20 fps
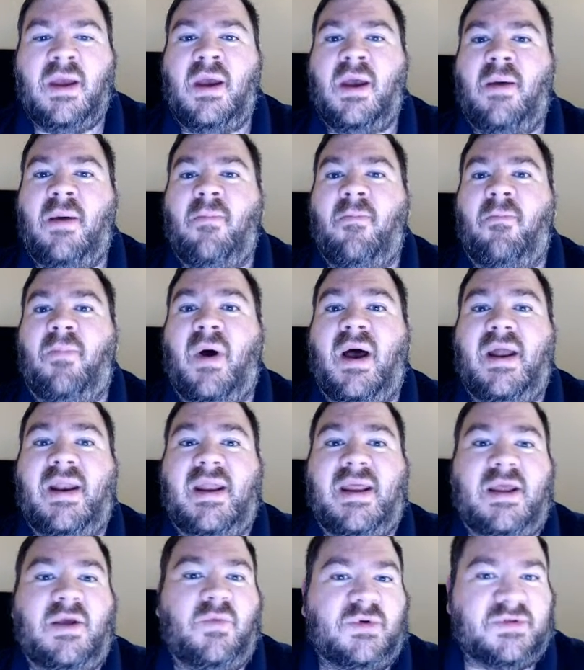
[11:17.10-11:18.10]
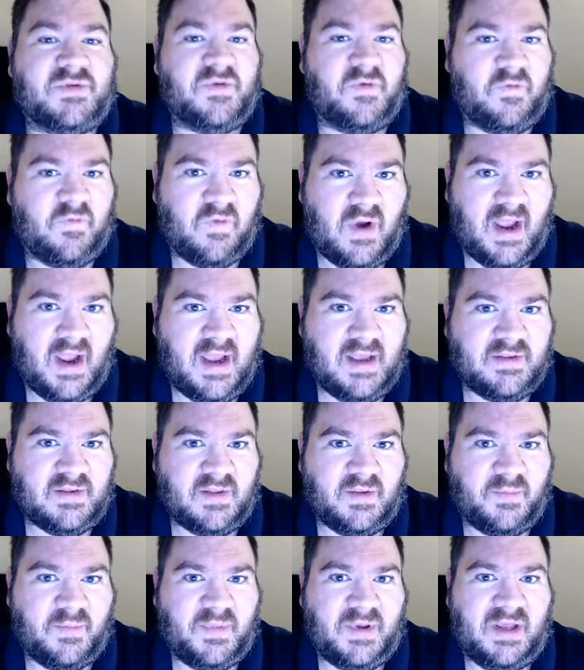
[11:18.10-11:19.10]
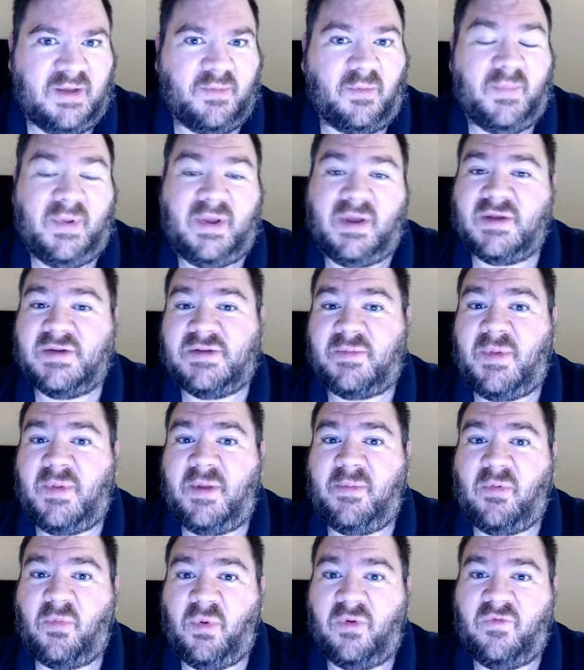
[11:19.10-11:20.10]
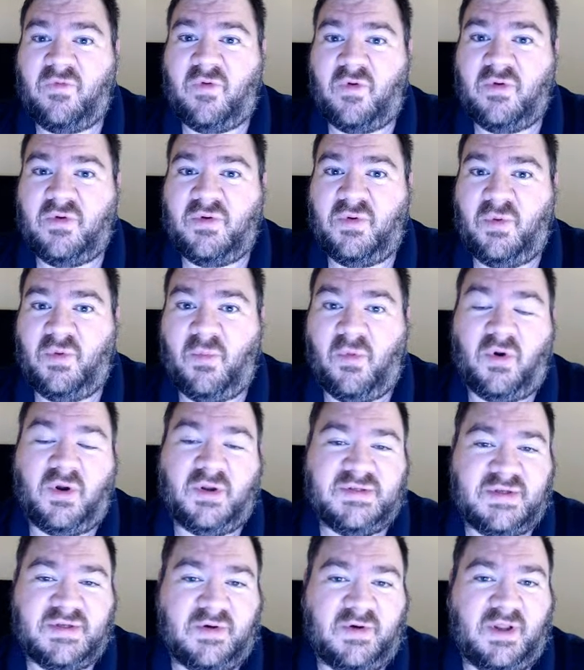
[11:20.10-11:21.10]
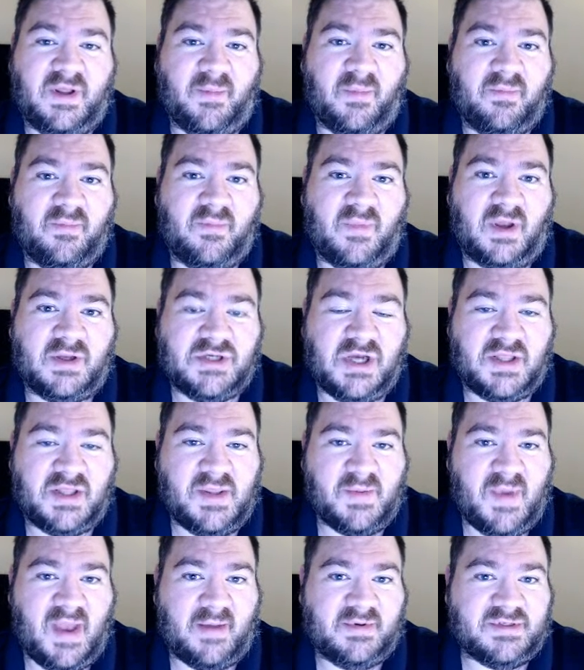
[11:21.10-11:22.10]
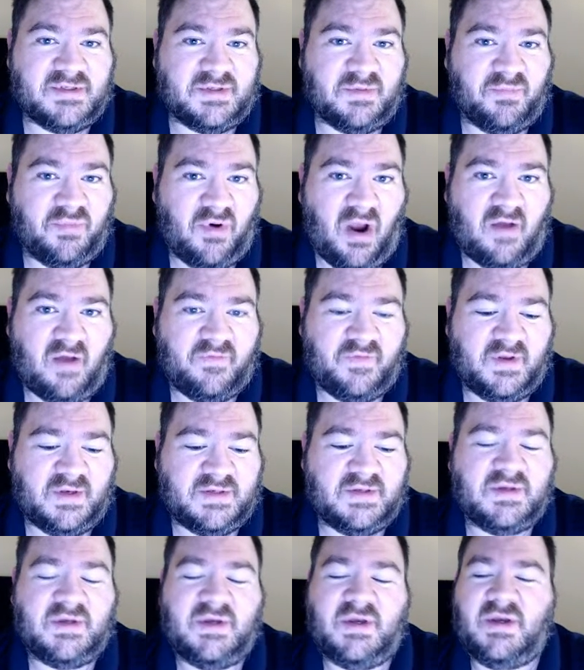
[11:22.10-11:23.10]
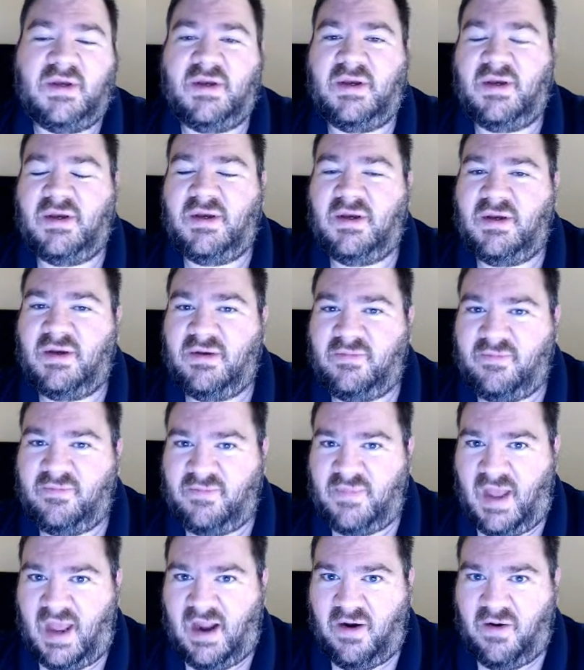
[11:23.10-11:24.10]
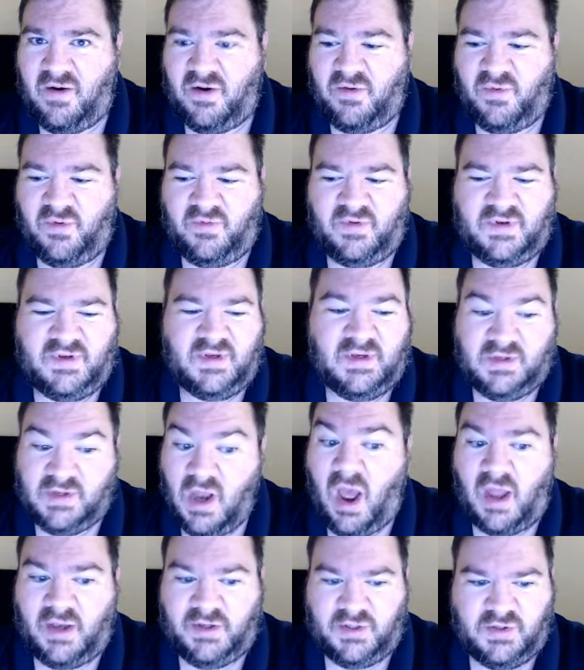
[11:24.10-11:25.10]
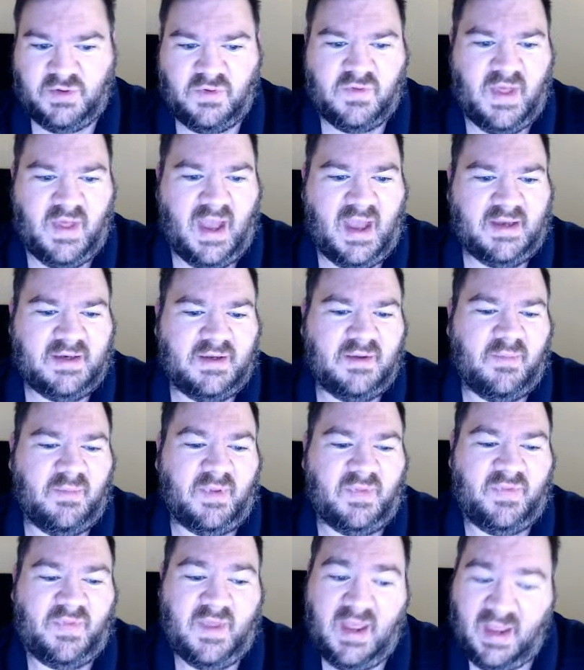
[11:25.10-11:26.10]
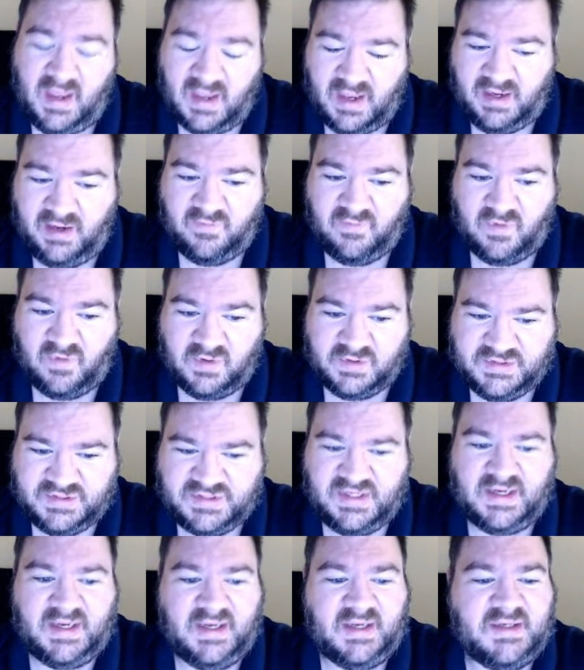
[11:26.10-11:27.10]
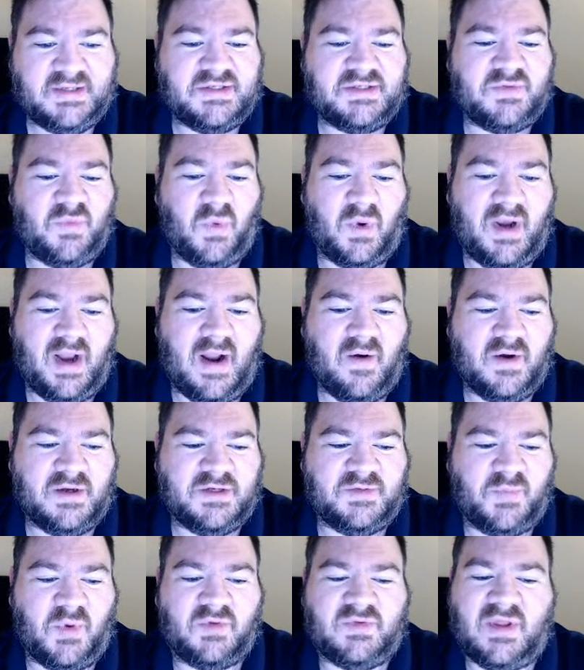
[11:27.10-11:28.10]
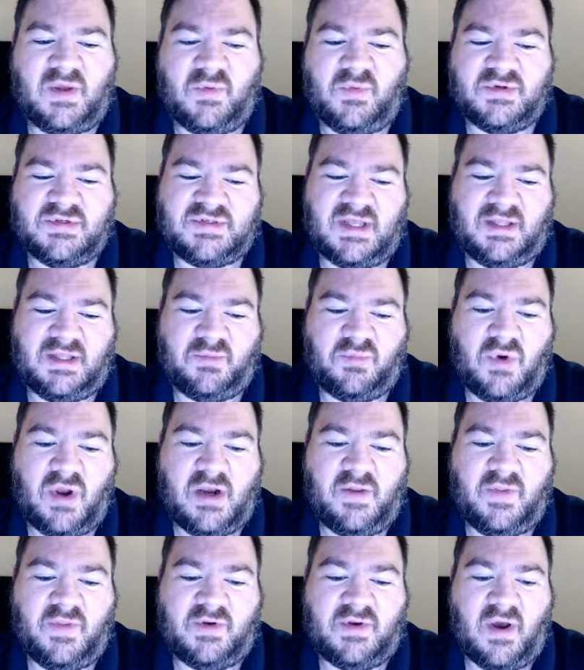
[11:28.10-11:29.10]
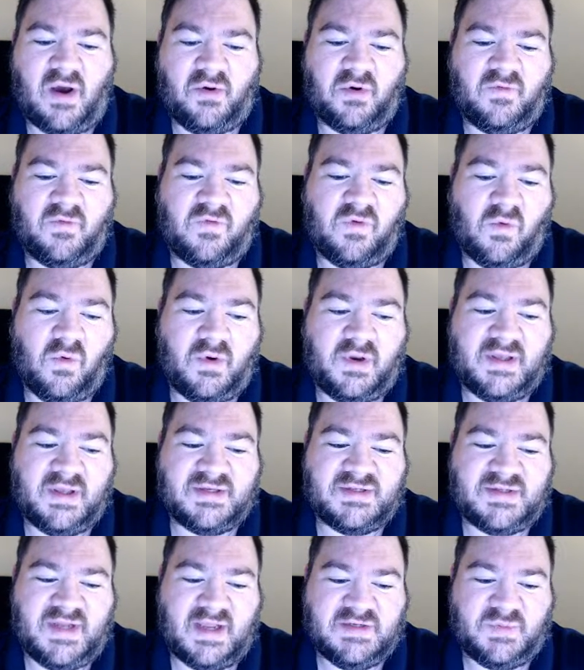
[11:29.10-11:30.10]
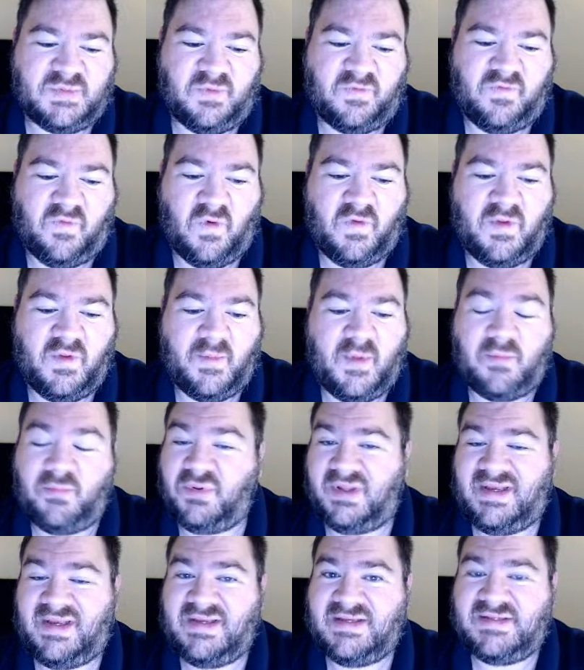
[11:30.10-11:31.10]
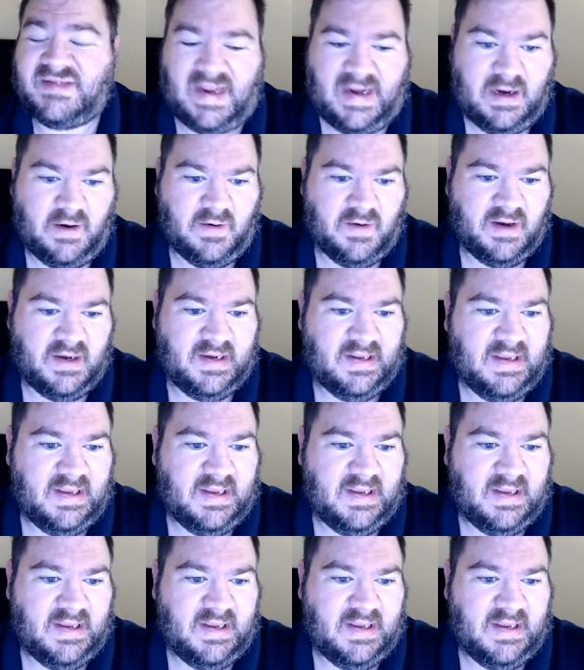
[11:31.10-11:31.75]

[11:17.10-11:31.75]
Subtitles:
but he was afraid that the people, because the people referred to him or considered him, John the Baptist, a prophet, Herod did not do that. But then in verse 6, when Herod's birthday was celebrated, the daughter of Herodias danced before them and pleased Herod.